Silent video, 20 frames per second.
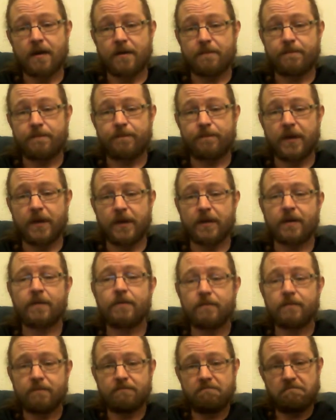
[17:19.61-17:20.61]
you know,
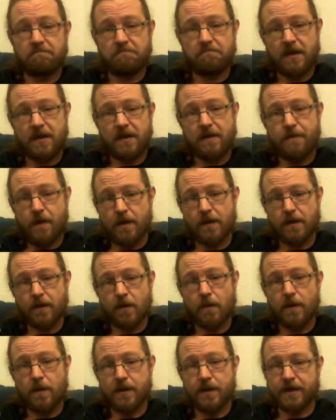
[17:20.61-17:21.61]
leave it in the
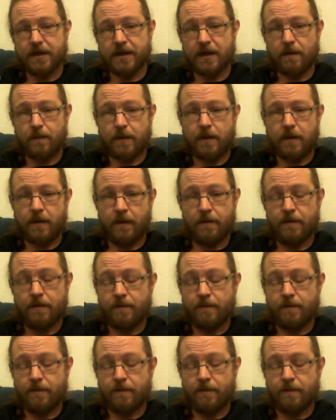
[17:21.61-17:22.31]
comments down below.